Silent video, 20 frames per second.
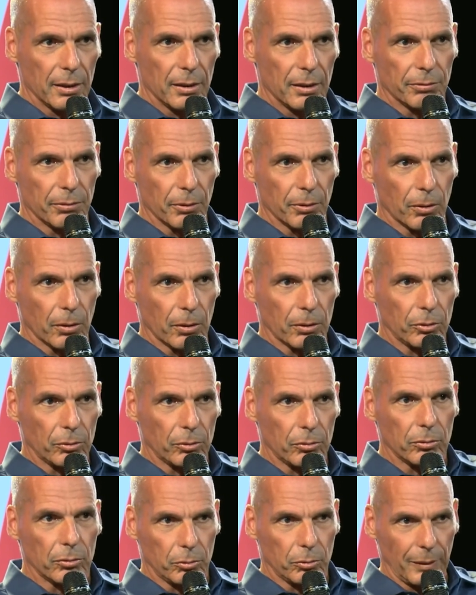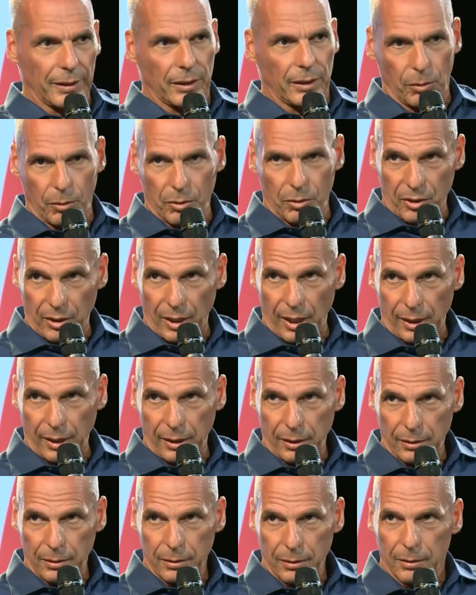for 20 euros a day
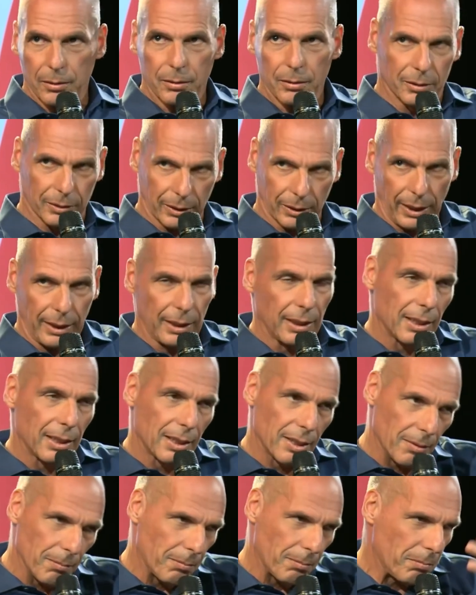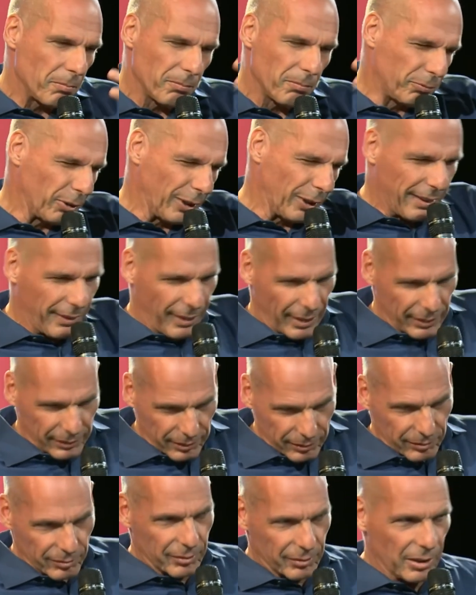forget that.
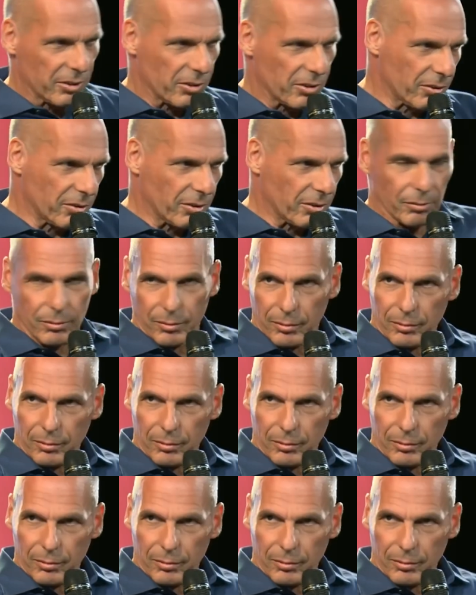That's,